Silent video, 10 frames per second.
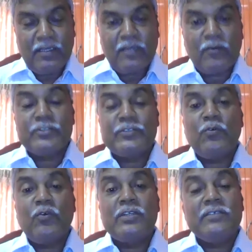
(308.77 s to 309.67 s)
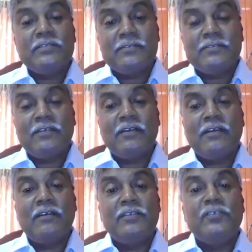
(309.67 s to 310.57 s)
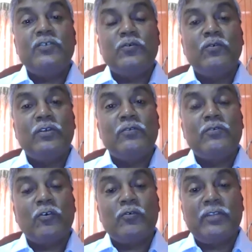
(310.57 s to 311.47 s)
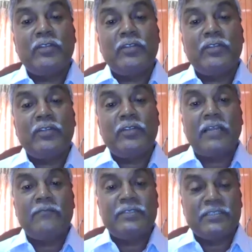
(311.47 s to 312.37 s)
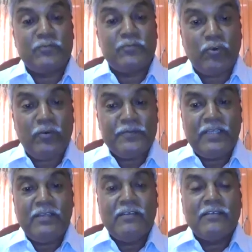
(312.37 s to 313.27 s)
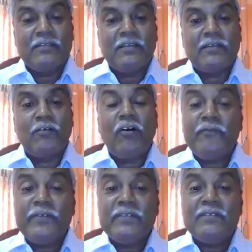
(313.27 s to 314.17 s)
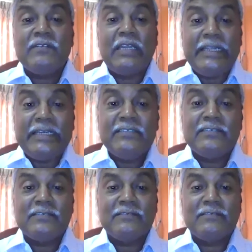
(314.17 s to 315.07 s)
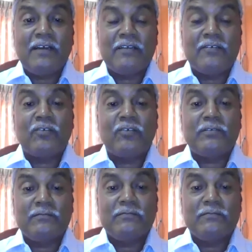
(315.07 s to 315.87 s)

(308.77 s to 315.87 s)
And also, what is uh, an issue when you talk to National Crime Records Bureau that often the ladies are not